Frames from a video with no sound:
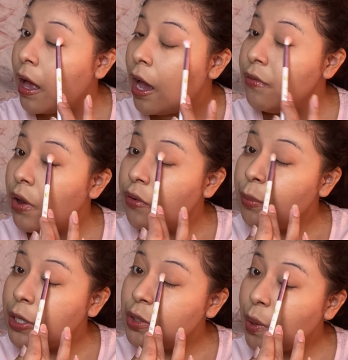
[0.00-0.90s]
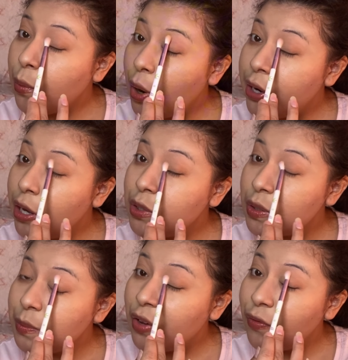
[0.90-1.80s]
I've never been to a rodeo, so
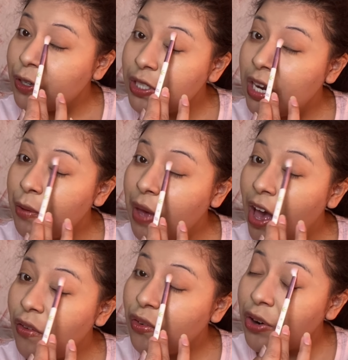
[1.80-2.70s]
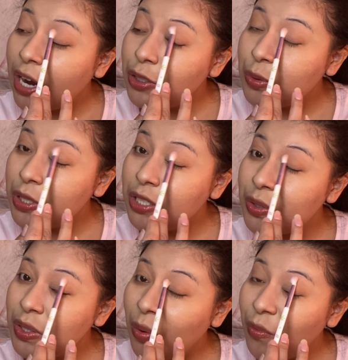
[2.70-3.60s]
it's my first time ever. I do want to do
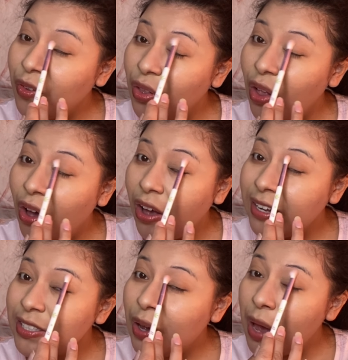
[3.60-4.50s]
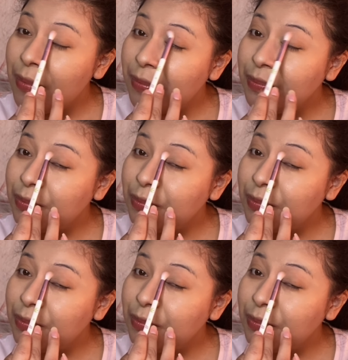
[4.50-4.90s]
some vlogs, so I'm